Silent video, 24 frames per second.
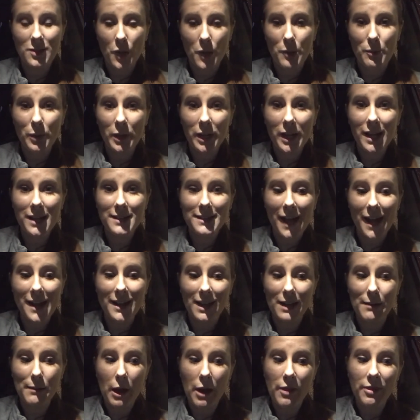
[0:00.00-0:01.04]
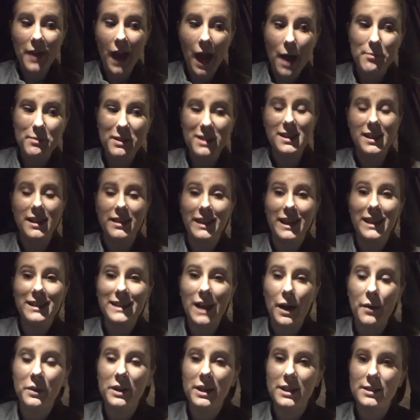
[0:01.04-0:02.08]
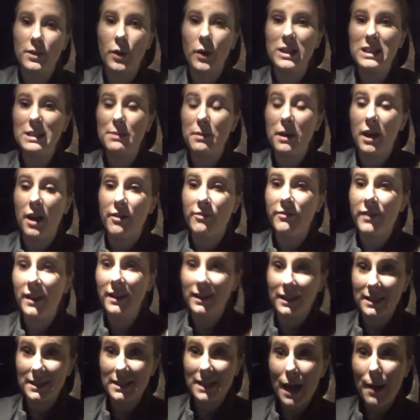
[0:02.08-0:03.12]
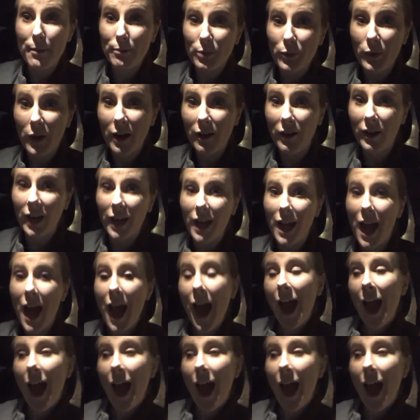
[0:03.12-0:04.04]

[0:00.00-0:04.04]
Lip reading: So I'm pretty excited about that, because I think that one is going to be a fun contemporary.